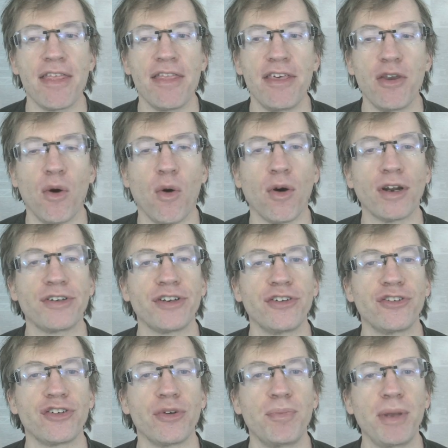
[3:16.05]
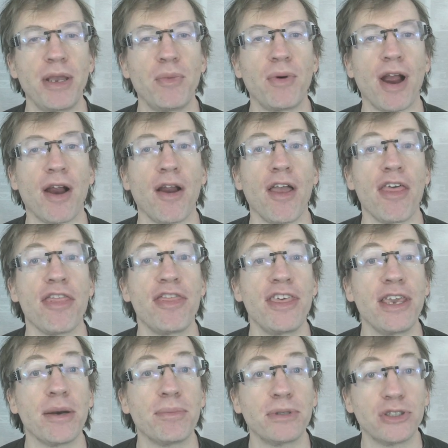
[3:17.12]
the origin should be where
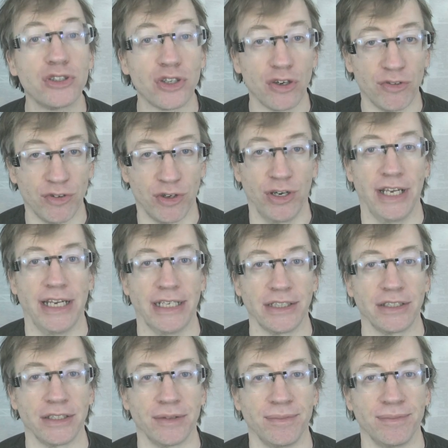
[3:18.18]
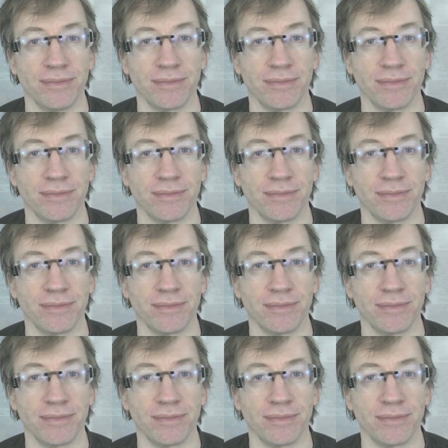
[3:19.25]
the observer is.